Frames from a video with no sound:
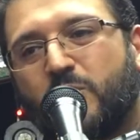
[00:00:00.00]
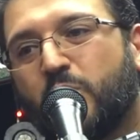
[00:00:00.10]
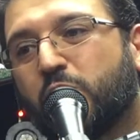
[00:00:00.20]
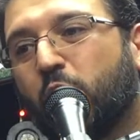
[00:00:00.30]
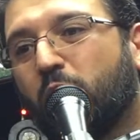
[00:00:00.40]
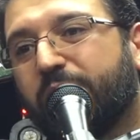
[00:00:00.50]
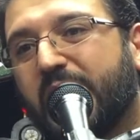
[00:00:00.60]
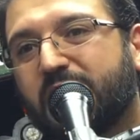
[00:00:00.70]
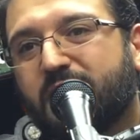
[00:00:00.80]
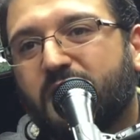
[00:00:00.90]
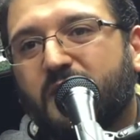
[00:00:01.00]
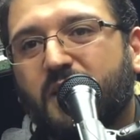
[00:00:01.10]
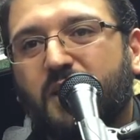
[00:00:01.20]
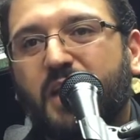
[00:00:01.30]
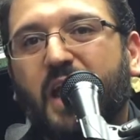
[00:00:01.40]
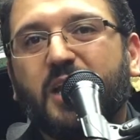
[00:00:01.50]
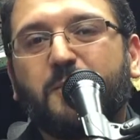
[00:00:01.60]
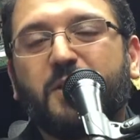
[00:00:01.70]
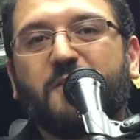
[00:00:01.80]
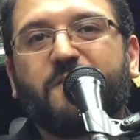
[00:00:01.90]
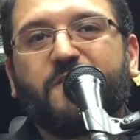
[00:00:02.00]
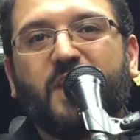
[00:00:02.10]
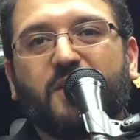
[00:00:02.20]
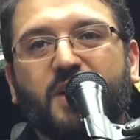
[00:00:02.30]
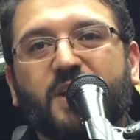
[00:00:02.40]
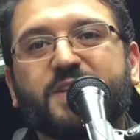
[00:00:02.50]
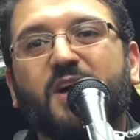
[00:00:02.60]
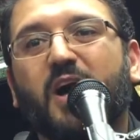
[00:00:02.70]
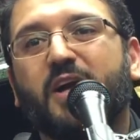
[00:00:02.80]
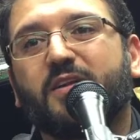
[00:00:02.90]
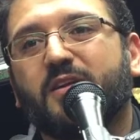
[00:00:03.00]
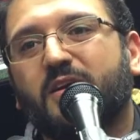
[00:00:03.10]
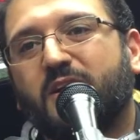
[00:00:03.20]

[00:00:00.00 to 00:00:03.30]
we're told that he had a bit of fear in his heart.